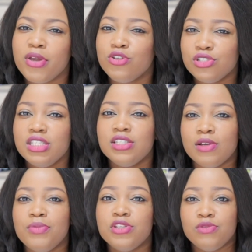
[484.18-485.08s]
but you just need
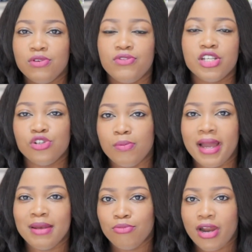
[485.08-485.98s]
something to refresh your
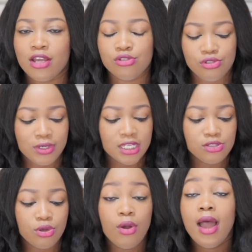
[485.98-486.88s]
mind prior to doing it.
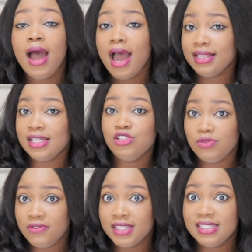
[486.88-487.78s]
So I tend to
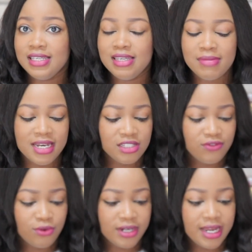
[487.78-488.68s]
refer to Geeky Medics
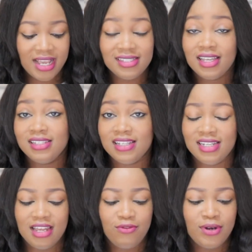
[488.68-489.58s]
for it. I started as
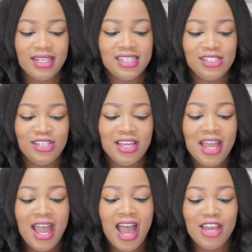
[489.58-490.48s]
an F1.
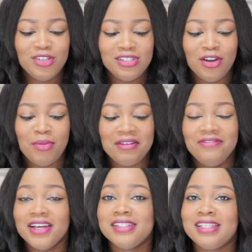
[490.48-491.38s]
I used it on my
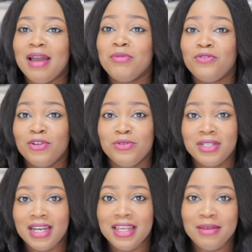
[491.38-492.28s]
first time before
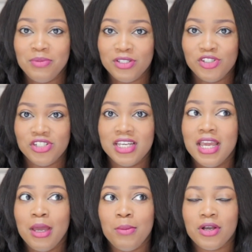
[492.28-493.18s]
doing an
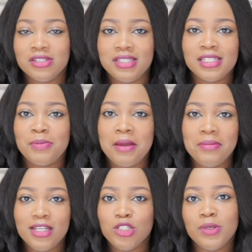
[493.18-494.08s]
ABG, because despite
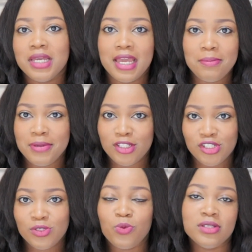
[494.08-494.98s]
me doing
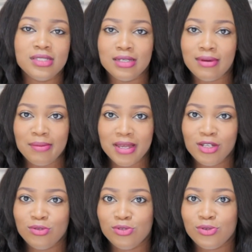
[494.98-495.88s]
ABGs once in a while in
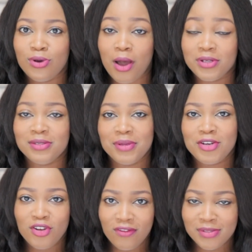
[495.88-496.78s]
medical school, I was a
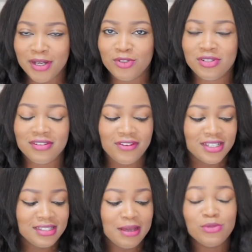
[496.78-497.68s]
bit nervous about doing it the
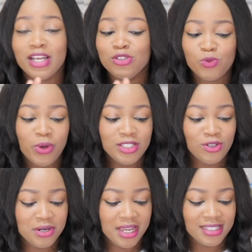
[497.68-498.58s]
first time. So I just went
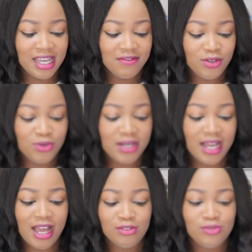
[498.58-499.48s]
on here to have a look
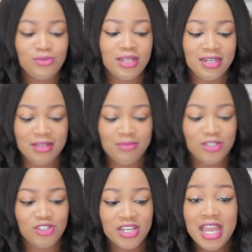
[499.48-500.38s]
at how to do an
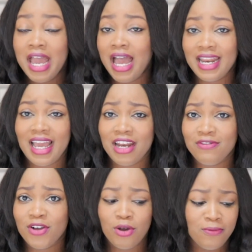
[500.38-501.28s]
ABG, and I kind of
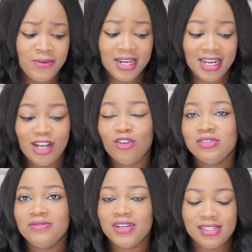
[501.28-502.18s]
felt confident and I
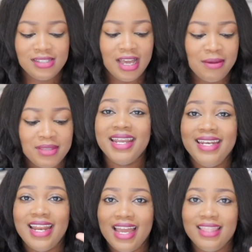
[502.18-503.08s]
got it first time. My
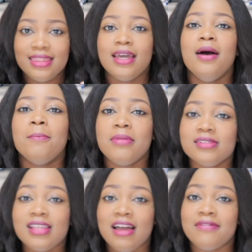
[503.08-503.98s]
ninth
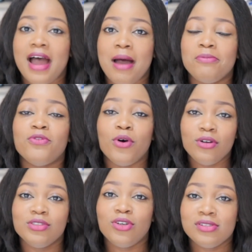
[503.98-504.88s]
must-have app for
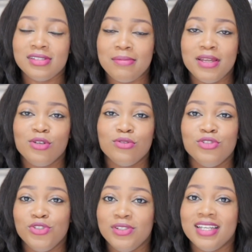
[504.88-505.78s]
all doctors and medical
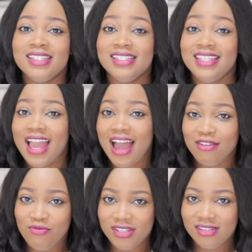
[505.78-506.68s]
students is the
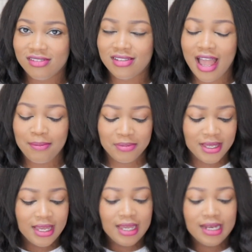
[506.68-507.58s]
iResus app.
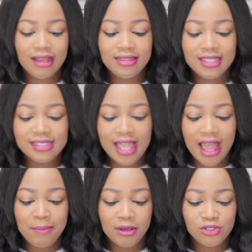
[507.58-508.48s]
Now this
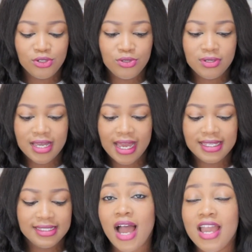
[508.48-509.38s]
app, I'll show you
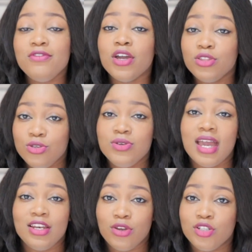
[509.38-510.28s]
guys, if you're in the UK
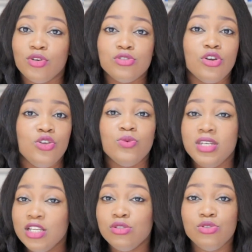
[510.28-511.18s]
and you're a doctor, you would
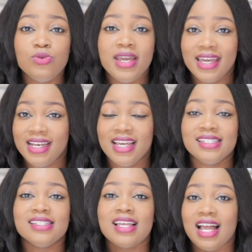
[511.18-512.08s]
need to do
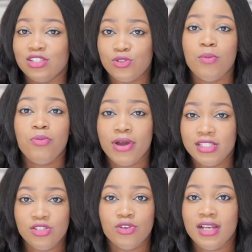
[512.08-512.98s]
ALS at some
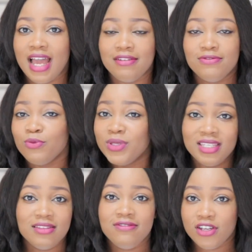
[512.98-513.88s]
point in your life
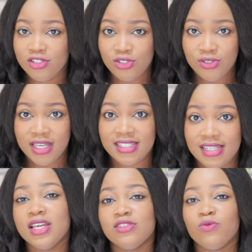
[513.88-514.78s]
within the first 2 years
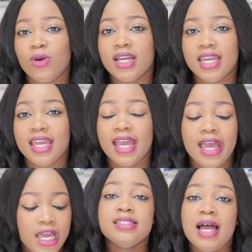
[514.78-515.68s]
of working
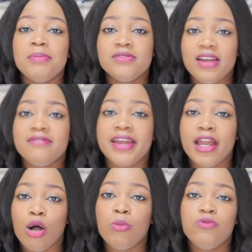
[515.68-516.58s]
here. This app is very, very
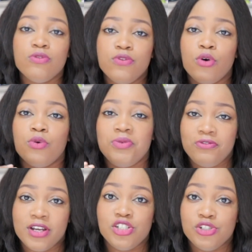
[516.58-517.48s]
helpful for
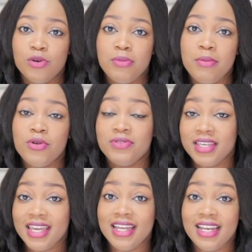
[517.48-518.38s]
refreshing your memory on
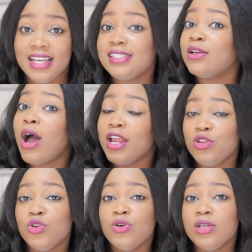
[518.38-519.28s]
the ALS, and
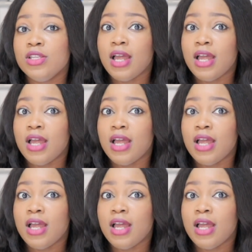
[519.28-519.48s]
you know,